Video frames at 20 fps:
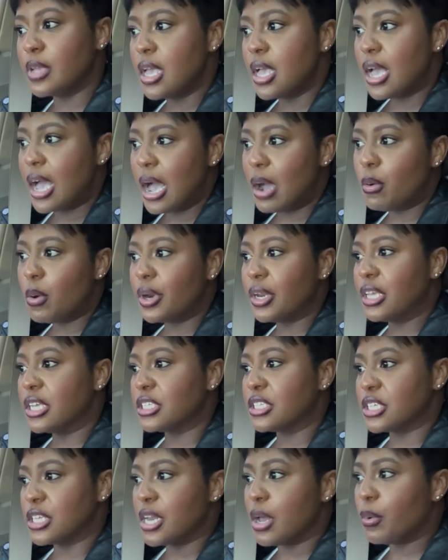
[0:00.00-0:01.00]
I want to
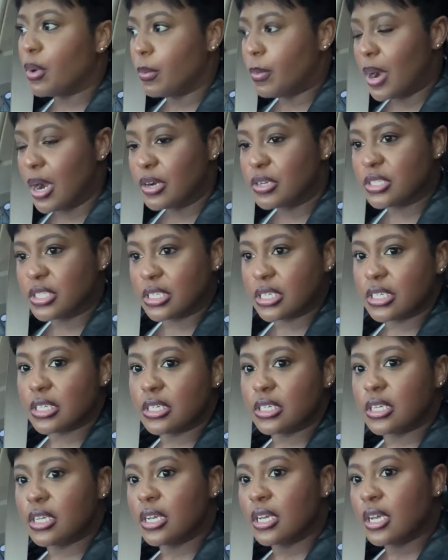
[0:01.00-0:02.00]
get to know a person
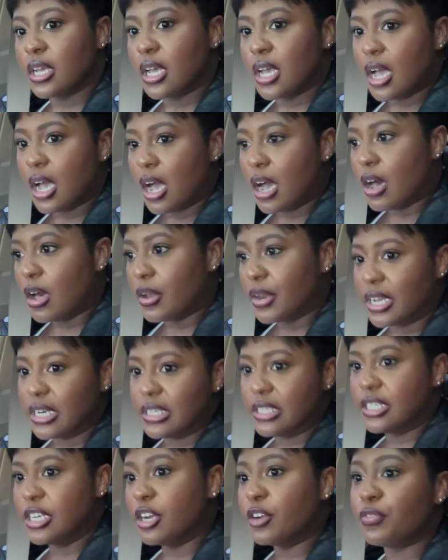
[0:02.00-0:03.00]
on a
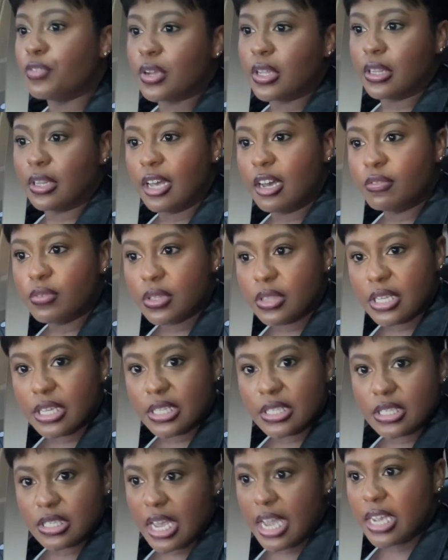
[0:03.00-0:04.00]
different level than
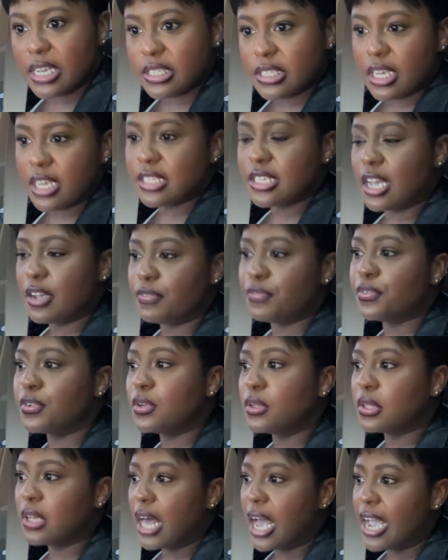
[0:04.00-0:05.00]
sex, because I
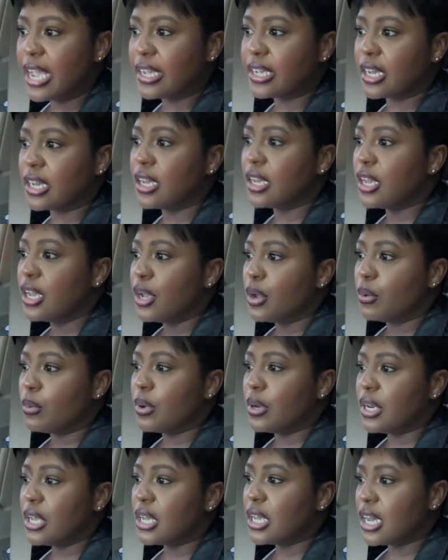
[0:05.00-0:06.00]
feel like
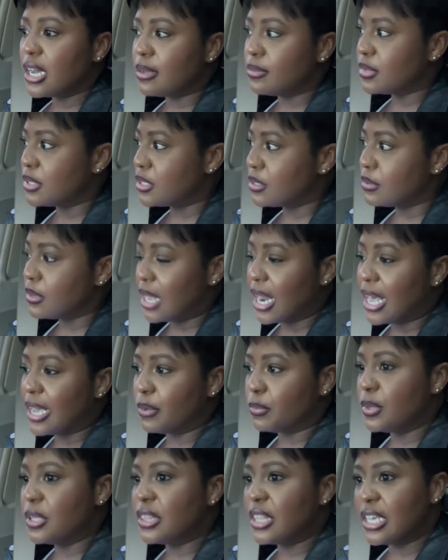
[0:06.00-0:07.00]
when it comes to like,
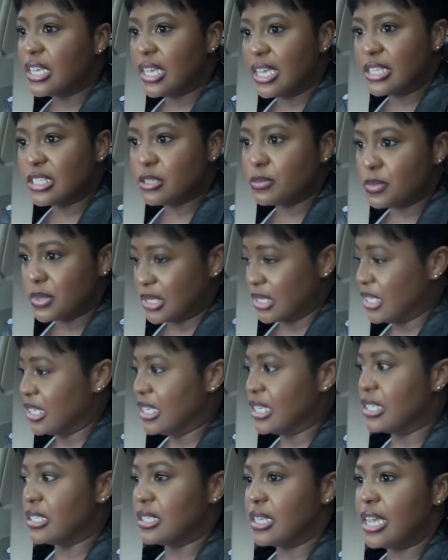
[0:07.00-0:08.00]
we think
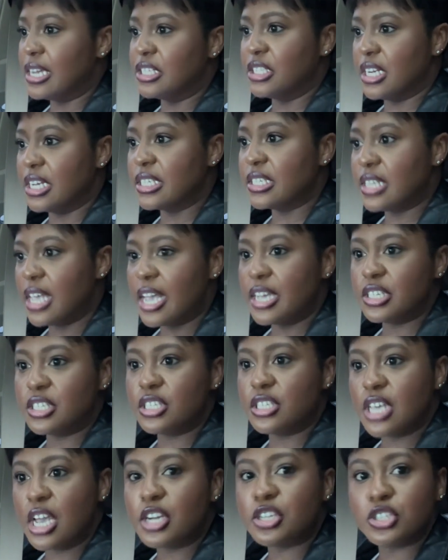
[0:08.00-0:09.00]
intimacy is just a
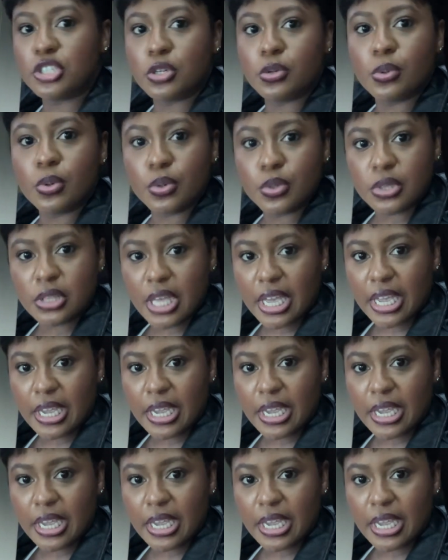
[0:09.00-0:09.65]
sexual thing.